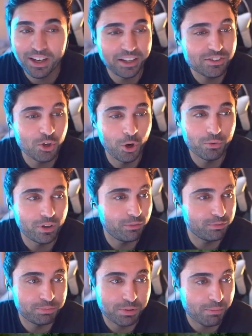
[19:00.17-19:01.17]
it's over.
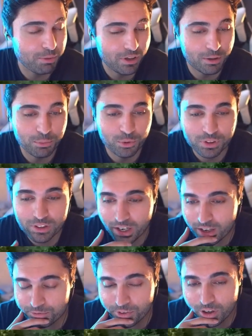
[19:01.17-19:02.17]
People are moving the
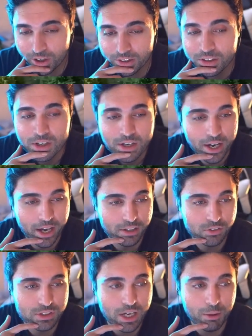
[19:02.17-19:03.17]
F on,
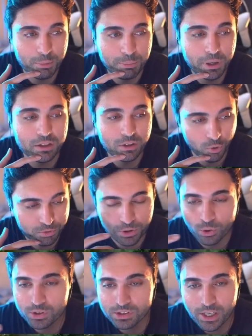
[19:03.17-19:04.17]
and Cyberpunk, of
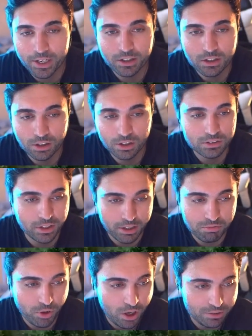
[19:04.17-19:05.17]
course, got a cult
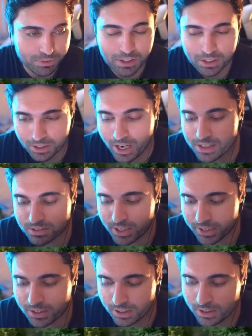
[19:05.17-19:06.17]
like following, and it has
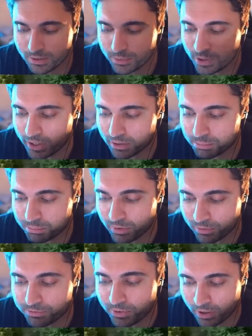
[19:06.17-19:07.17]
like
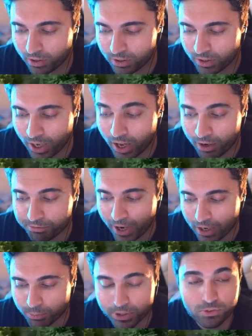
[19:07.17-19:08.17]
a
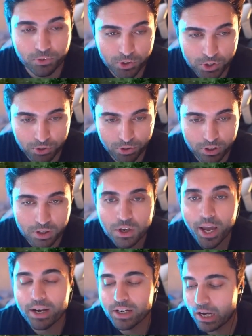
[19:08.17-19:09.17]
fan base for sure.
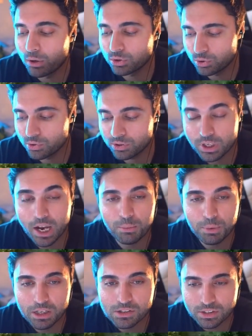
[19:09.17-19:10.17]
And now they are
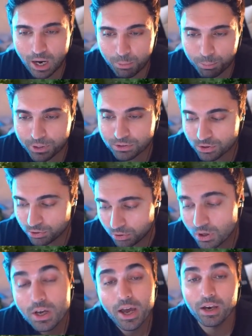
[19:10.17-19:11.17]
making Cyberpunk
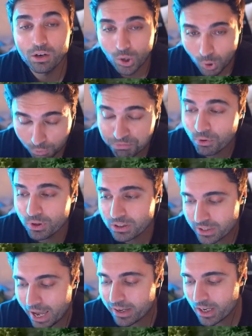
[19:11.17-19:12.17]
2, and hopefully
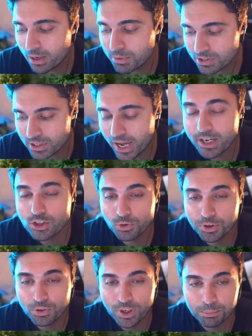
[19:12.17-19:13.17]
that game is
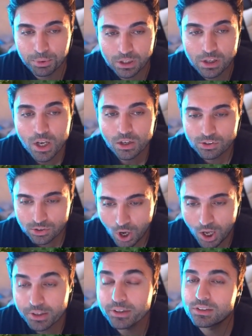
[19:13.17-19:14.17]
actually gonna be
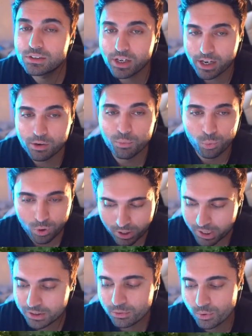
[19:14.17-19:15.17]
solid day
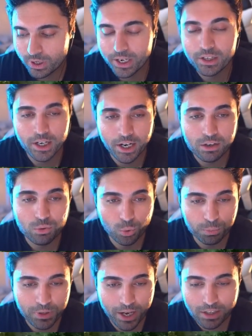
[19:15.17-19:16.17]
one, right? I
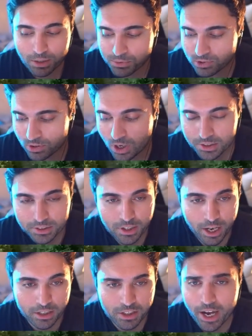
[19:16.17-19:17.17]
hope that game is solid.
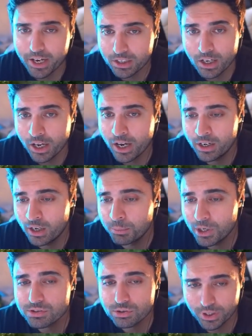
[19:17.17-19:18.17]
And yeah, I'm
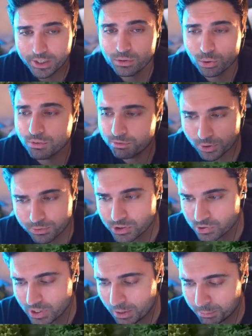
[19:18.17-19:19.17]
also like looking forward
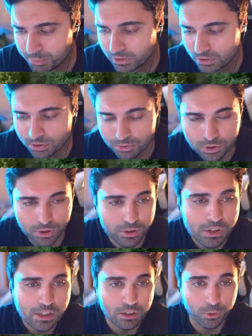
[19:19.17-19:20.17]
to Cyberpunk 2 though.
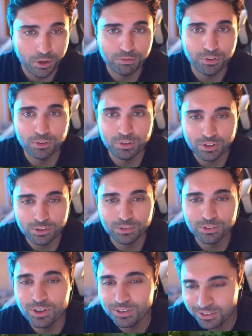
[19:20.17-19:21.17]
Looking forward to